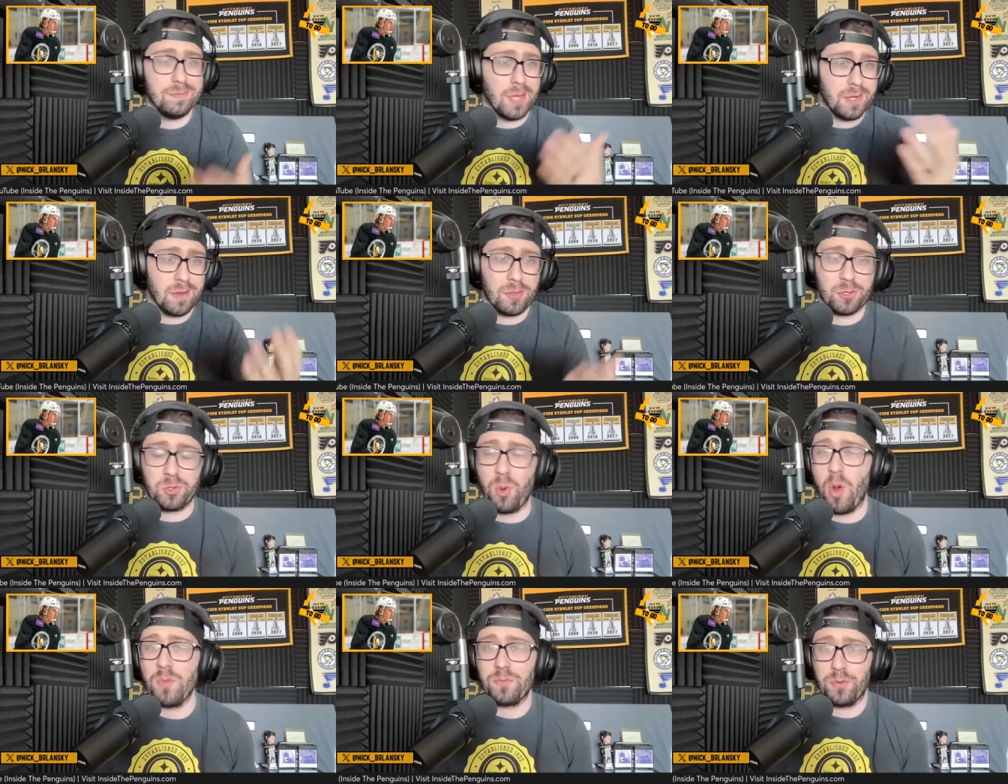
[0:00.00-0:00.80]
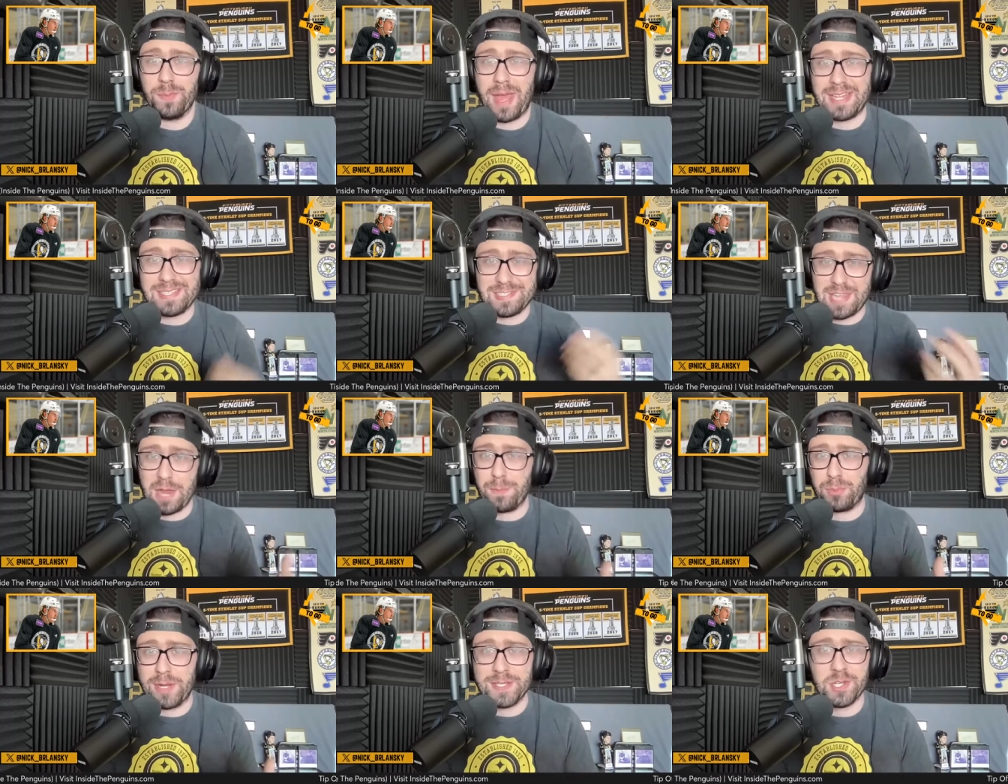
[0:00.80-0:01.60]
Another quote from that
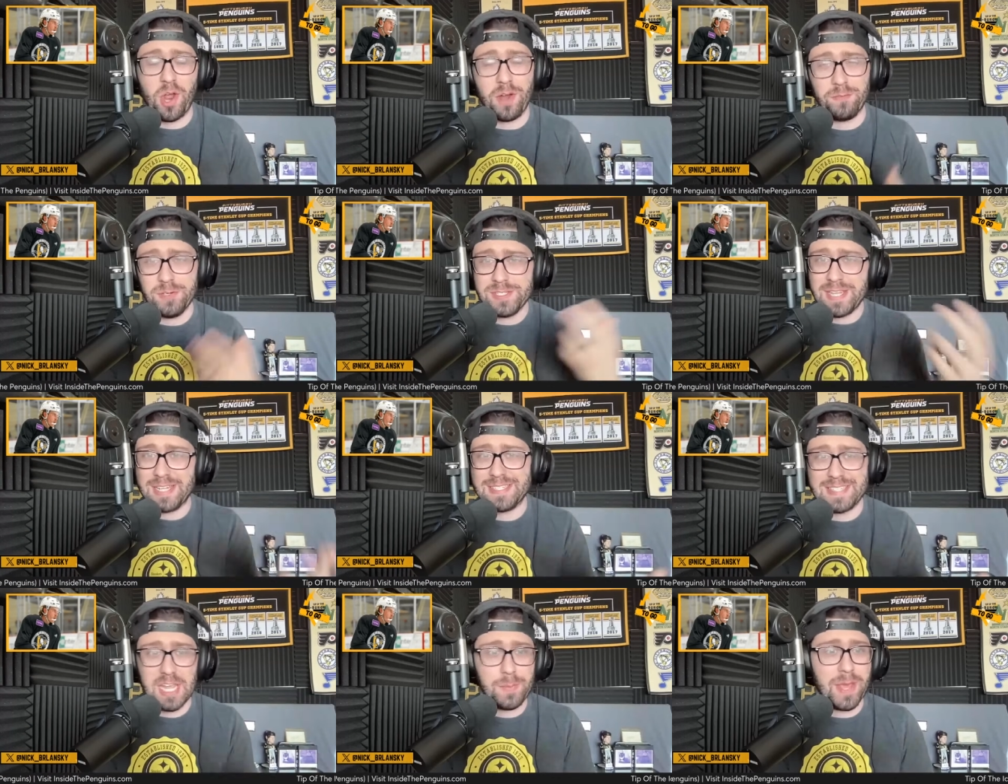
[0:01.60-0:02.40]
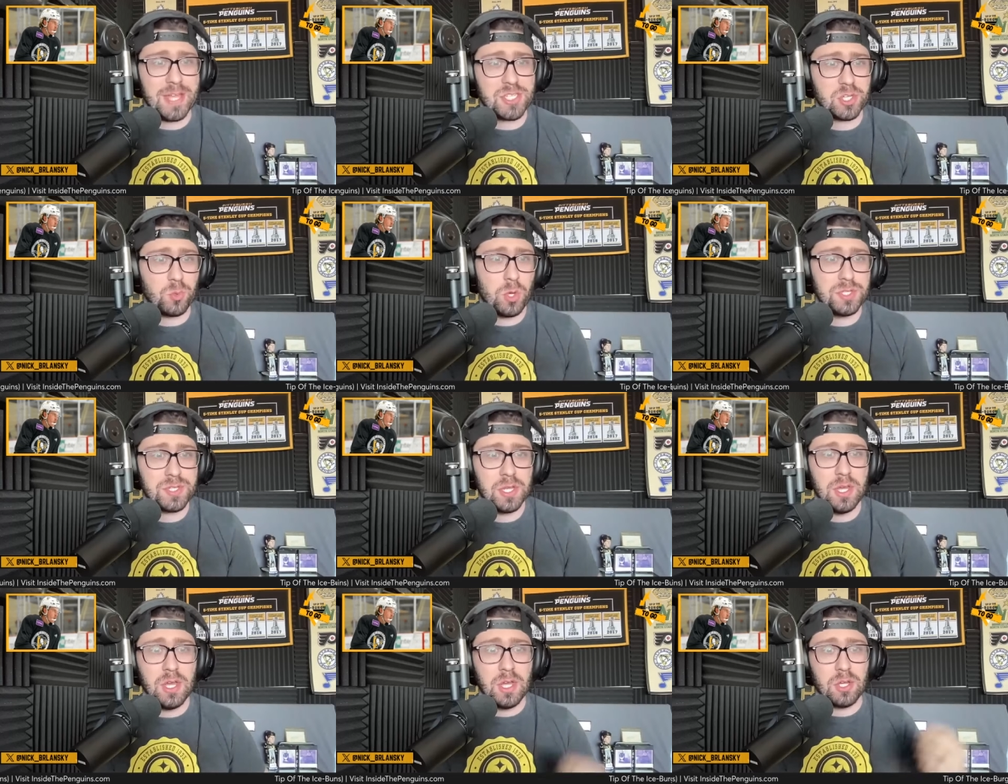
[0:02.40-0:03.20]
same press conference, that same answer was,
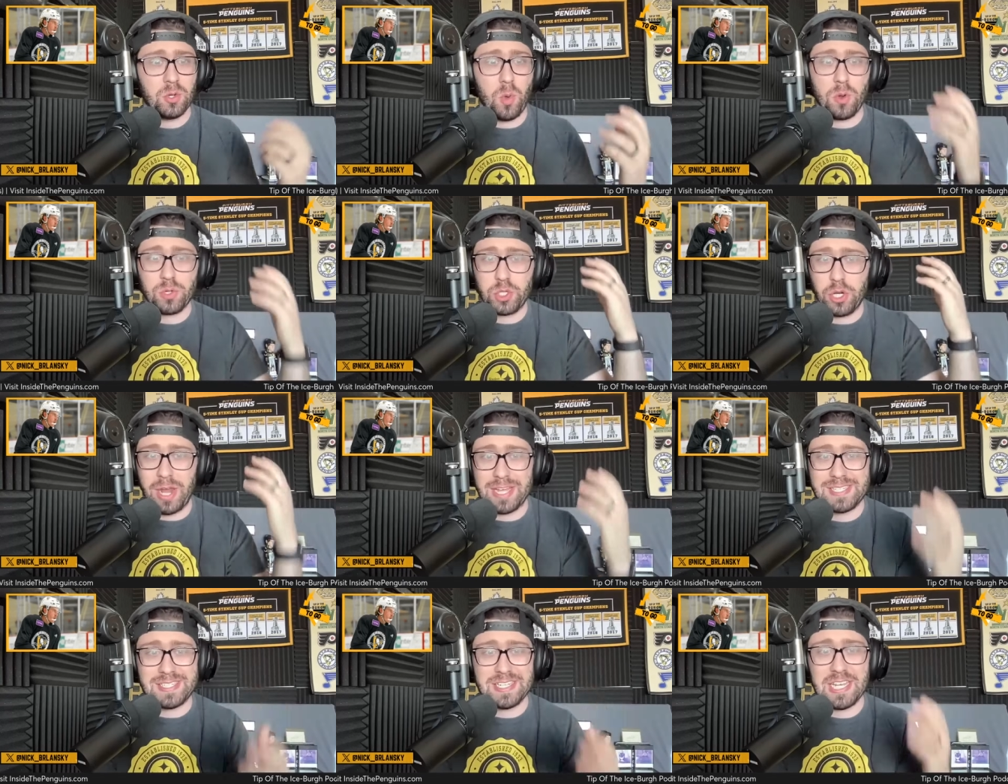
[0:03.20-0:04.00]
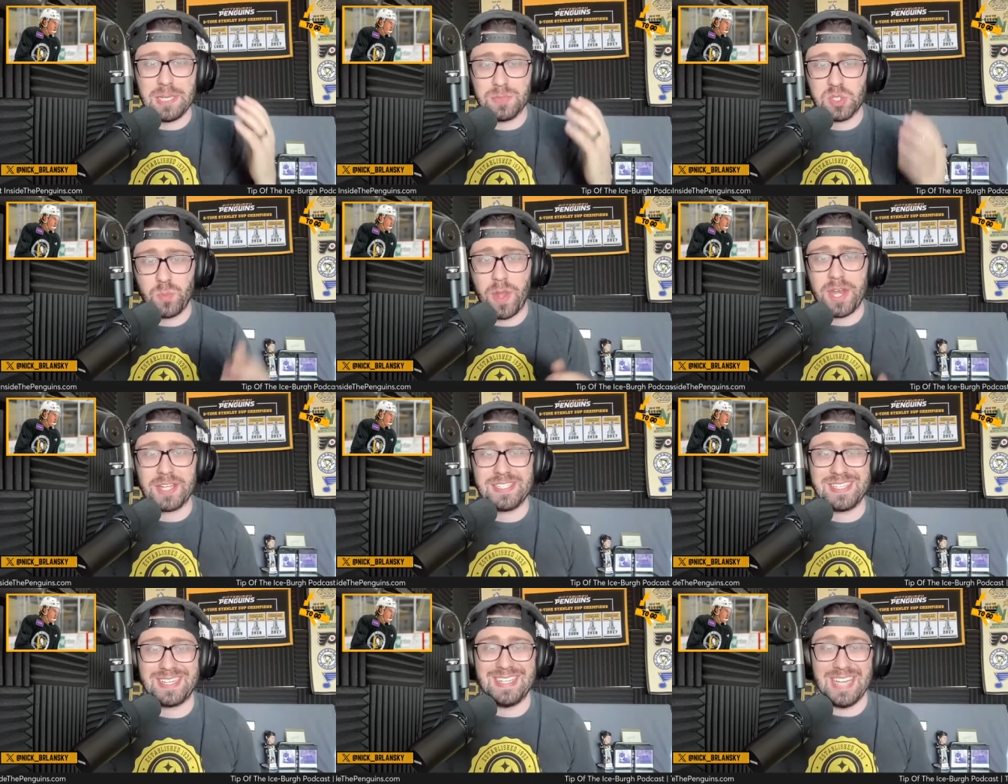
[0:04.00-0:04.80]
quote, could I see him spending
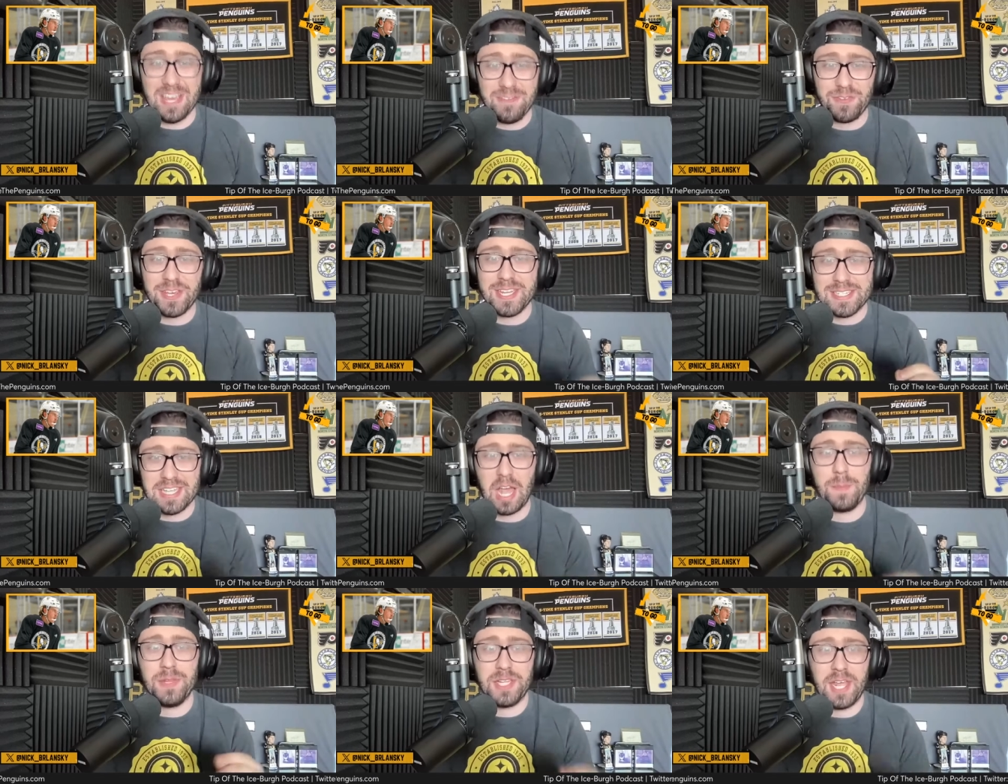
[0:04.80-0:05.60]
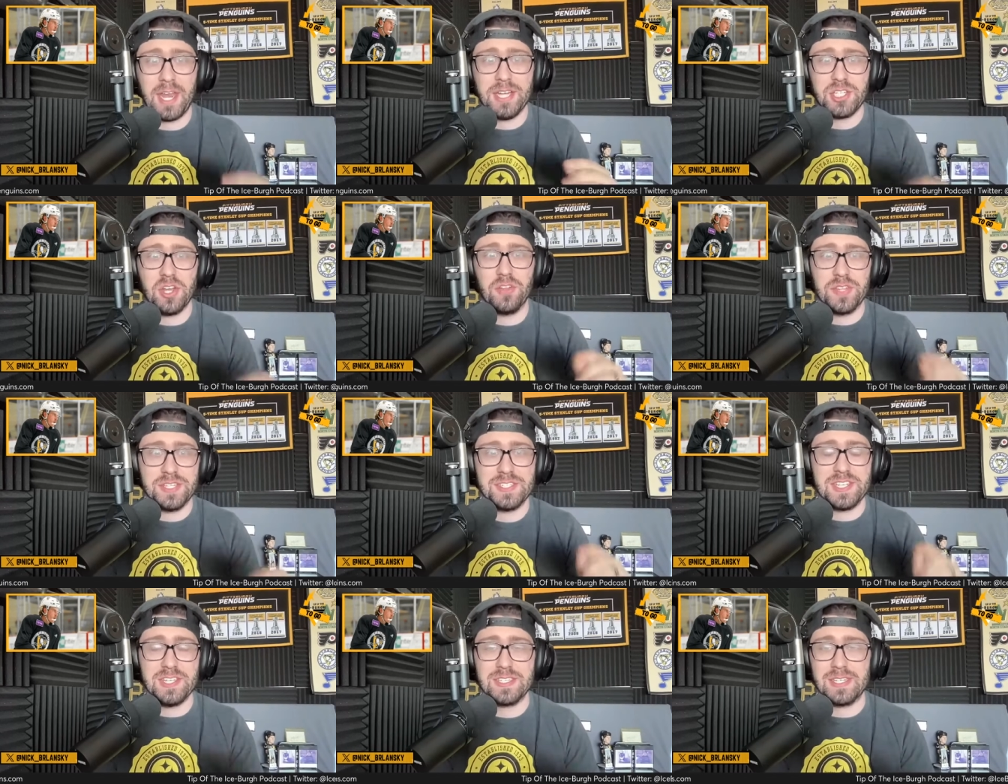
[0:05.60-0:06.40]
significant time in the NHL this
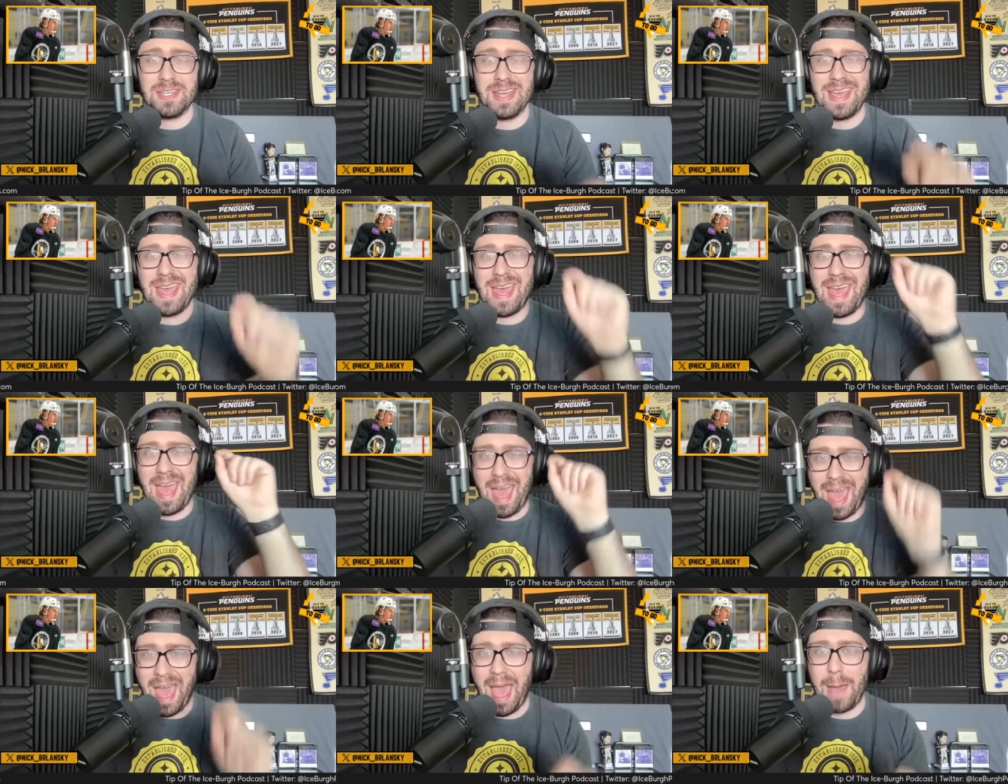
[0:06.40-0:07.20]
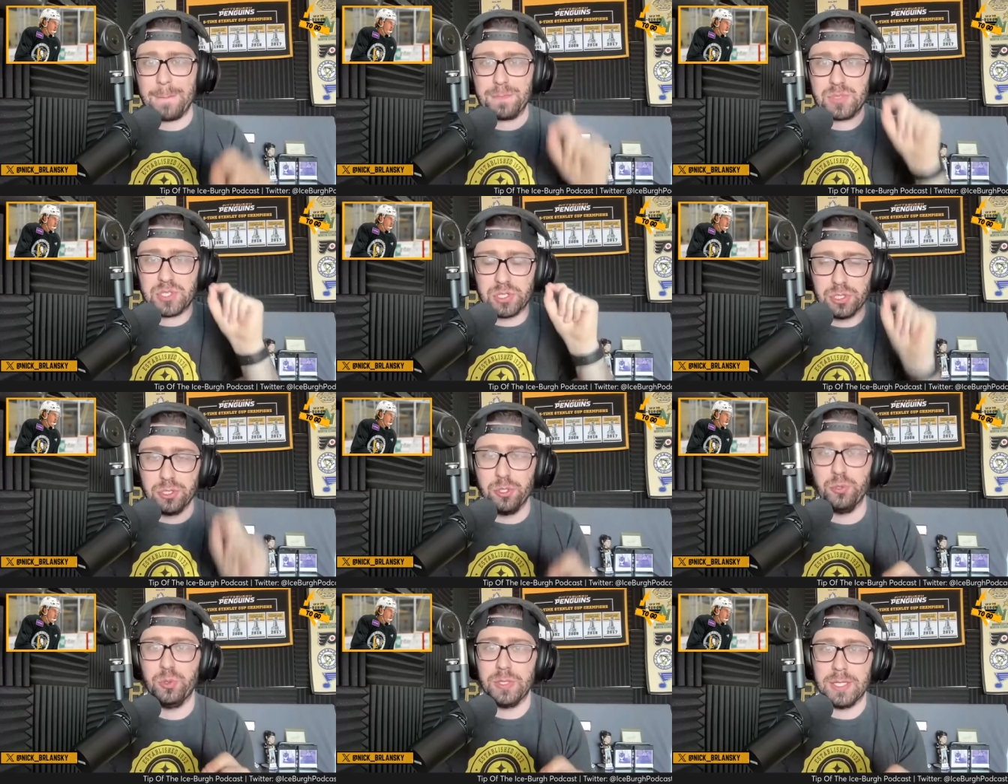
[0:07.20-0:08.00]
season?
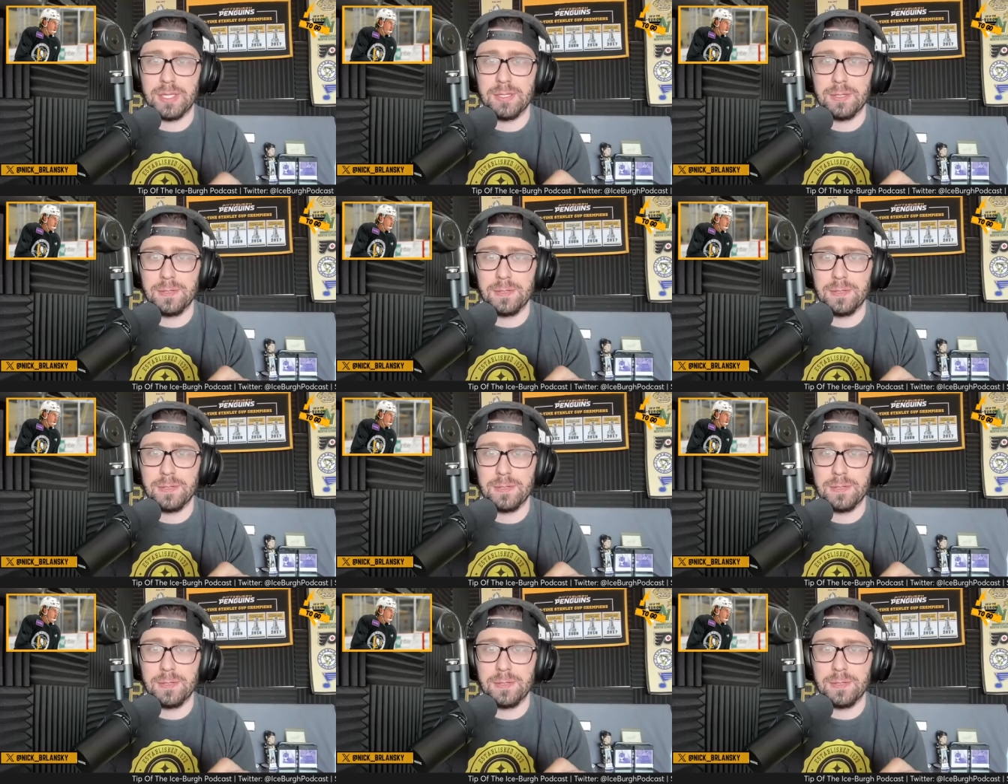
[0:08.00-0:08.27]
Absolutely.